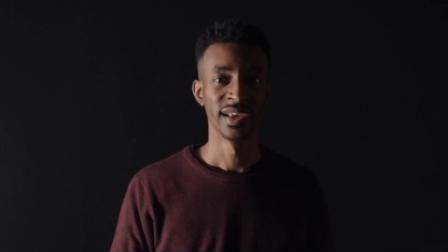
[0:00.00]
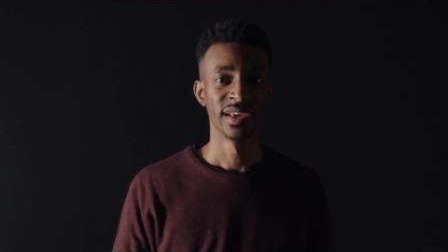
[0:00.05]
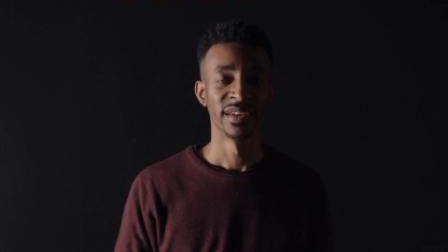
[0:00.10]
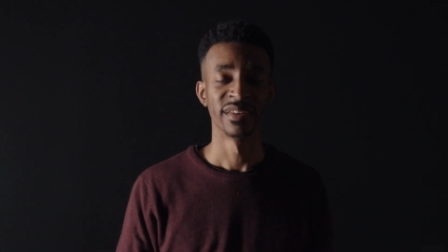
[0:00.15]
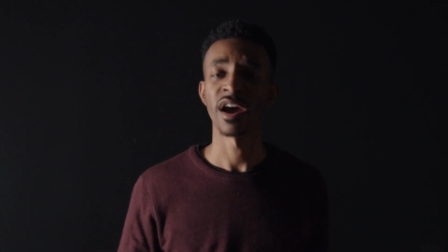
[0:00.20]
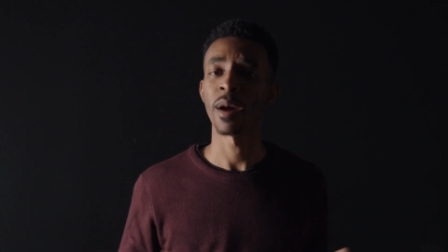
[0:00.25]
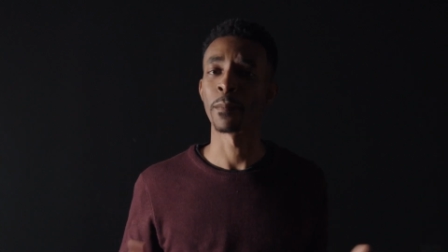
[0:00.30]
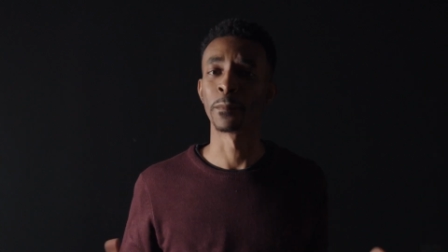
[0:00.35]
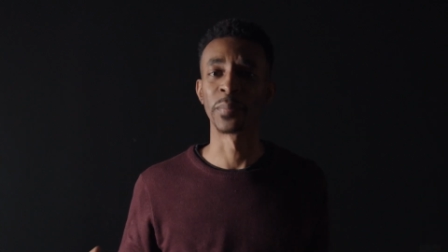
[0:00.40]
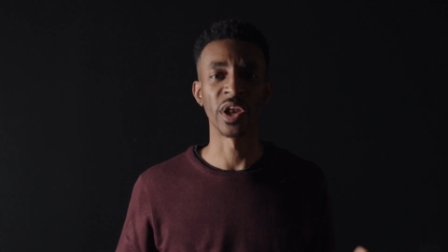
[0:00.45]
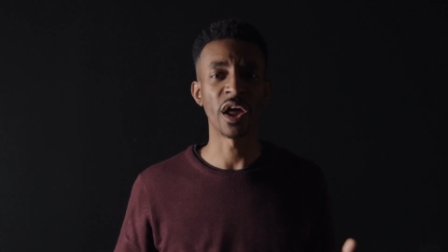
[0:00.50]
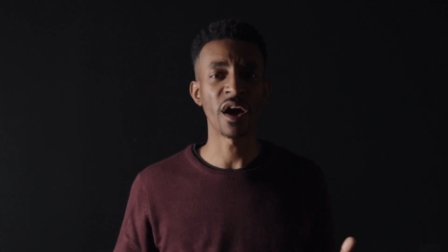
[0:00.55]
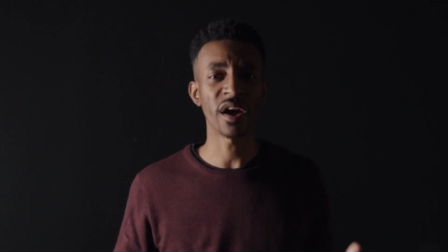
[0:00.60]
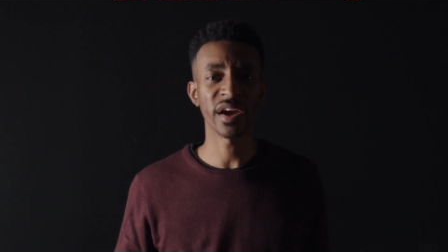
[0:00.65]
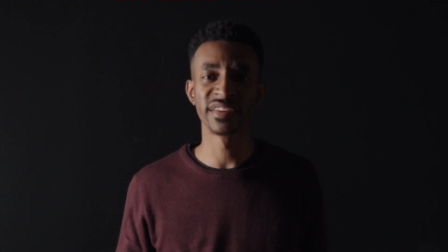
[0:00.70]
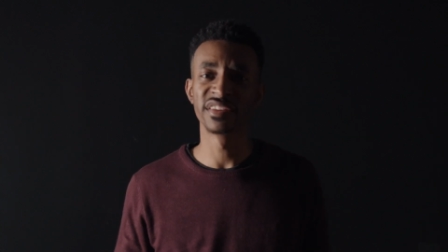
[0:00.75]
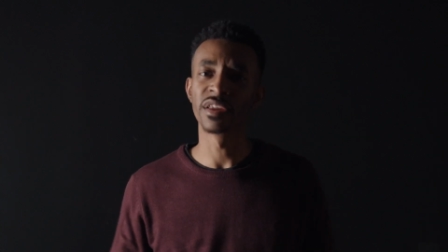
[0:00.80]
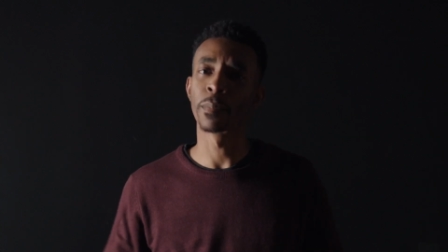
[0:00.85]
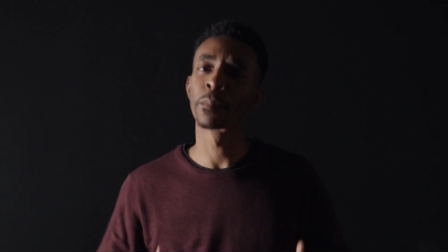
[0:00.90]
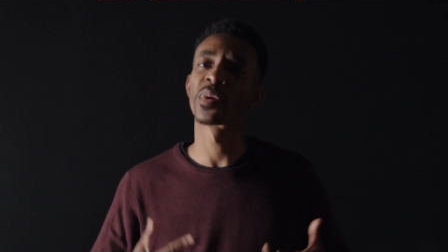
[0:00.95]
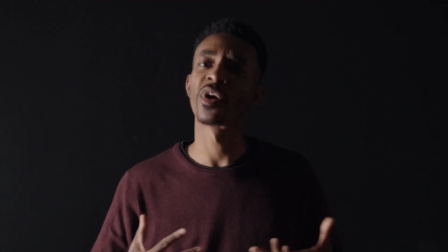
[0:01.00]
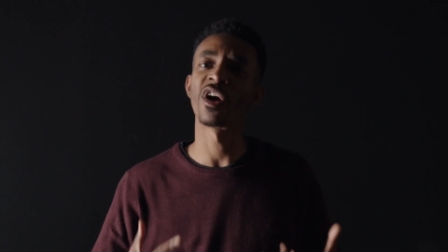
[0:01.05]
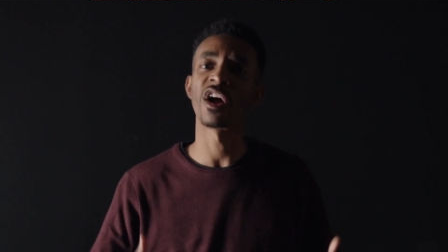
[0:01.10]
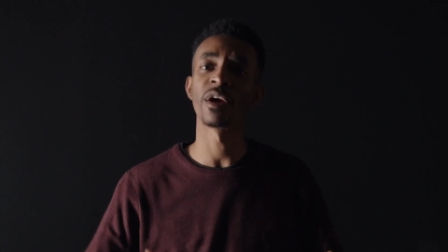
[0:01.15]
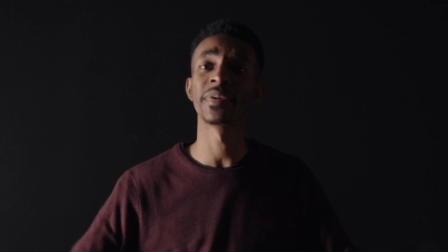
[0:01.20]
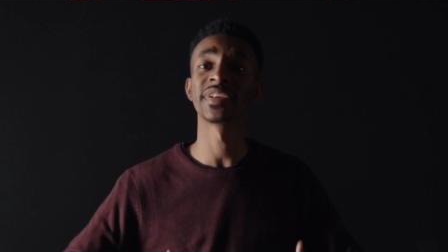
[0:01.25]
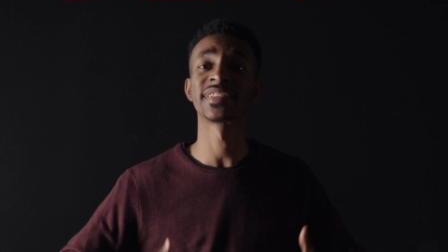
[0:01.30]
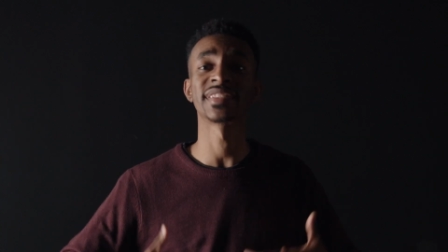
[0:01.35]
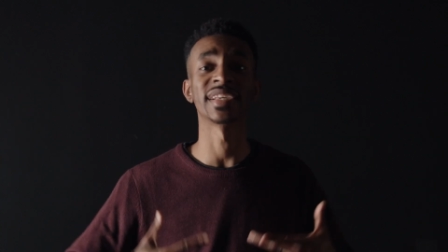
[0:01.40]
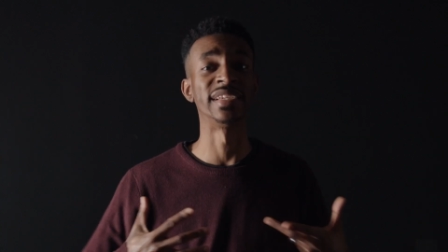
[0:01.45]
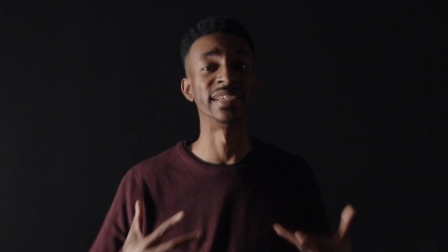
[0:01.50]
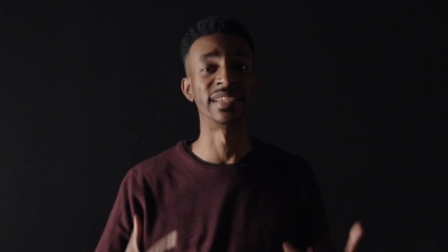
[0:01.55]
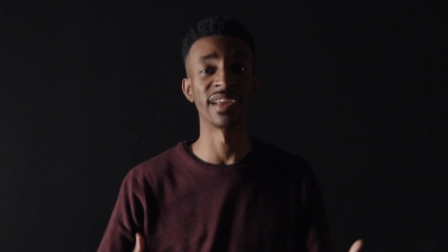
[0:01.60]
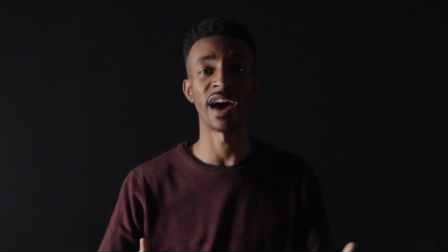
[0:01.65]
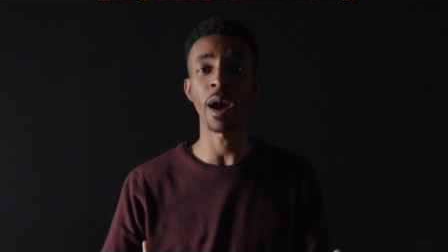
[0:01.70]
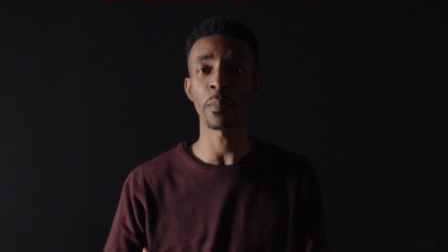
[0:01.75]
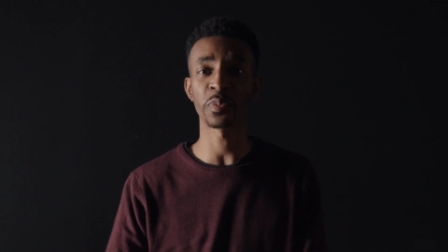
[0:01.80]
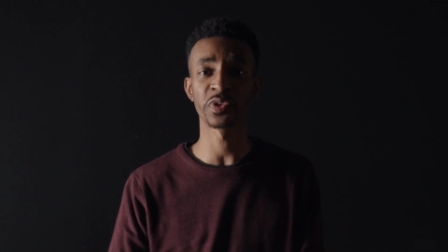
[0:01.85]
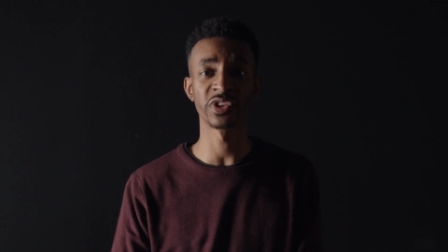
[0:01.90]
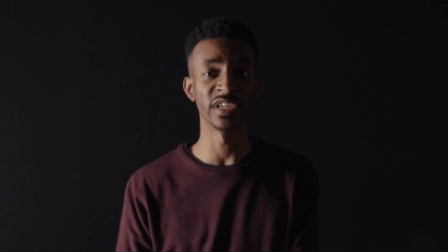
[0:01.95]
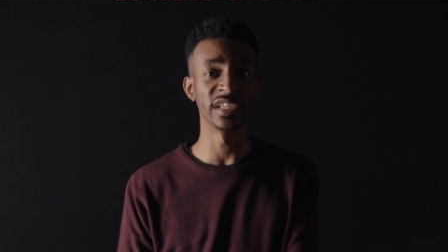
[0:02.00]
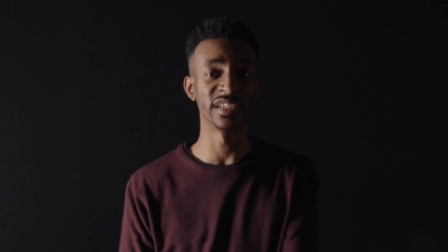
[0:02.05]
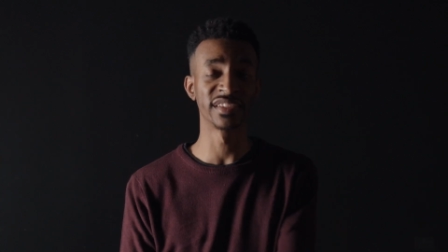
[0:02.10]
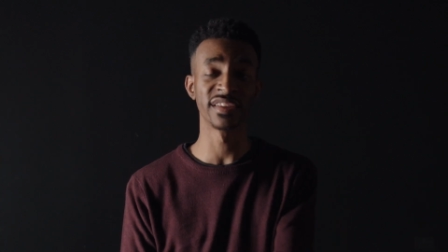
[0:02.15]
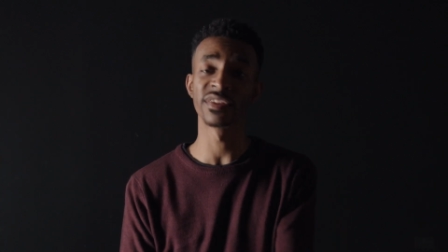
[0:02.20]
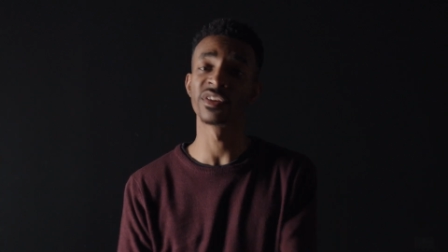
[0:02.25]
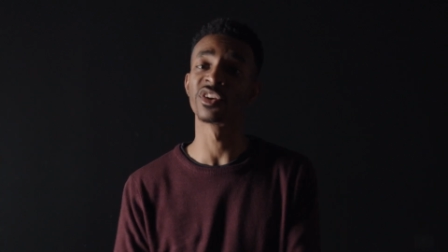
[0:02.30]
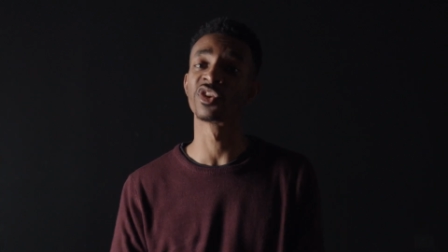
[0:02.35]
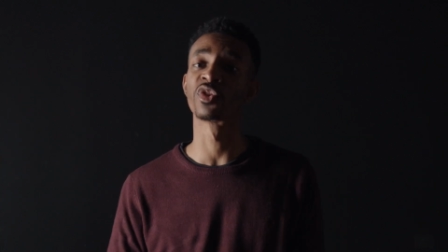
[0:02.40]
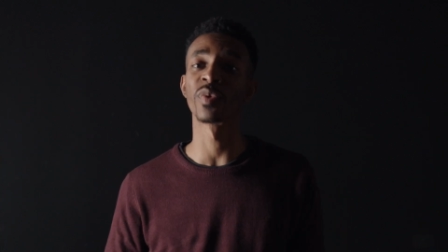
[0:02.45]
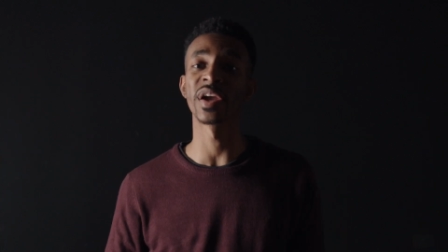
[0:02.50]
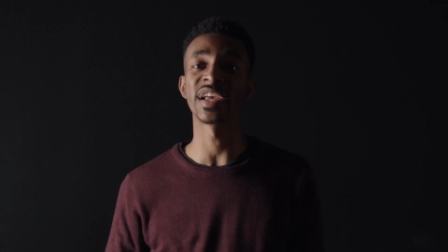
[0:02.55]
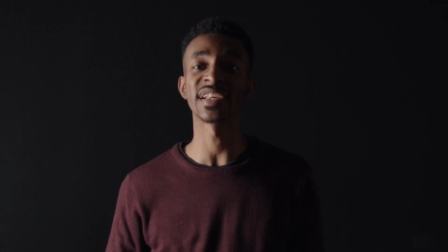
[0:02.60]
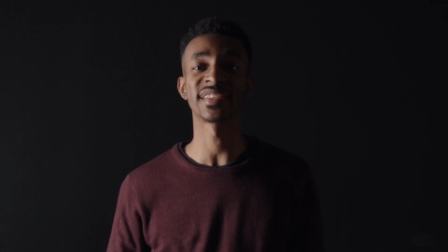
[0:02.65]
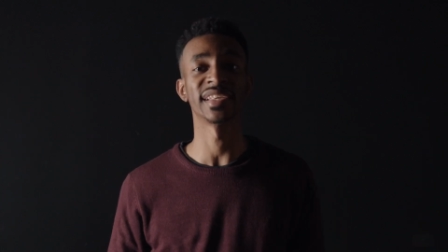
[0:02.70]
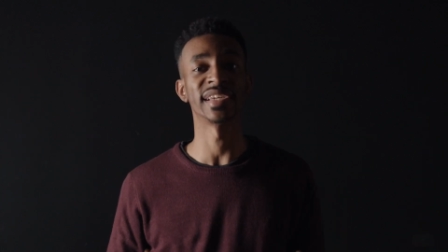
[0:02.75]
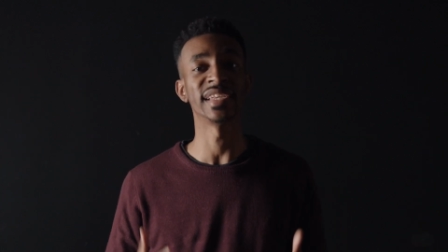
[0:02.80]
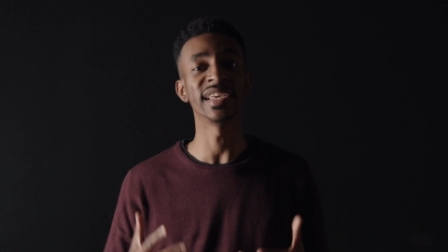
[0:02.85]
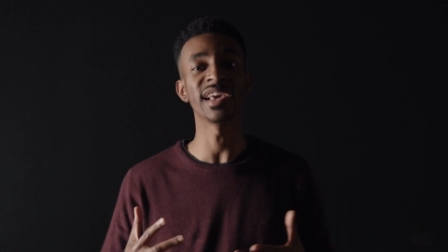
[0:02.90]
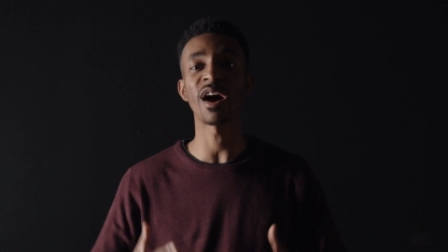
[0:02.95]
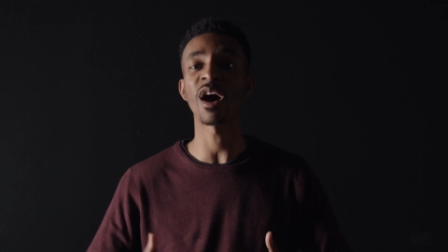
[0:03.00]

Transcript: not blocking the promised adoption into the grace that He